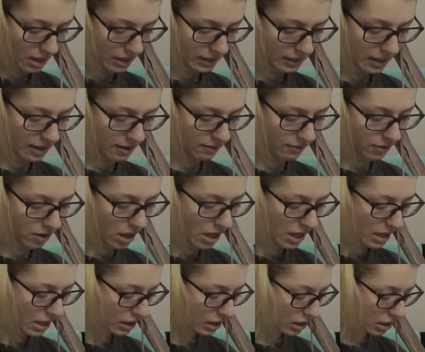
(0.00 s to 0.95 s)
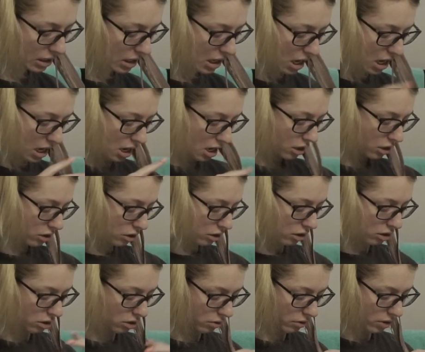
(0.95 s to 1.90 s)
see I feel like that's not
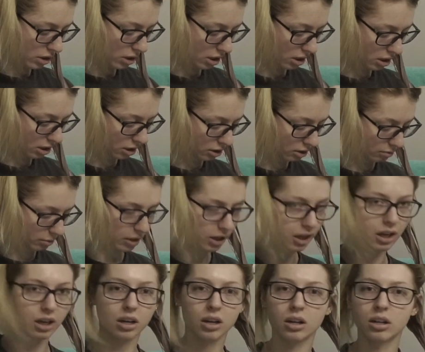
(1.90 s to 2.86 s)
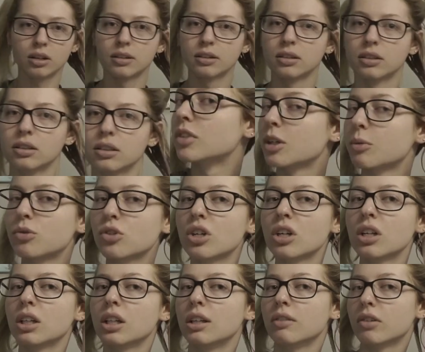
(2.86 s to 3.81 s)
actually doing anything to my hair. I'm just
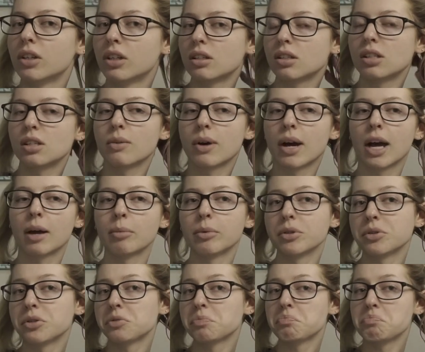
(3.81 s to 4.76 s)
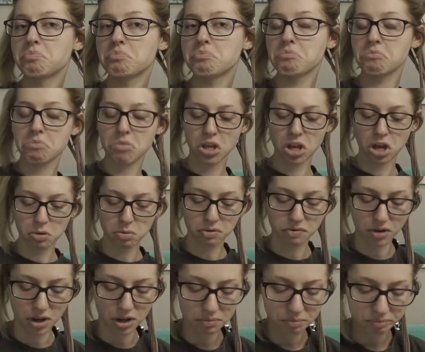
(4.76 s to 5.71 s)
gonna leave it and see what happens. It'll be
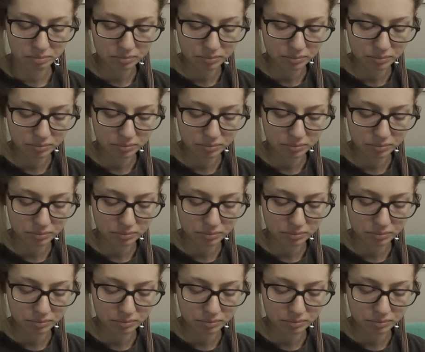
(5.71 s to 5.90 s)
fine.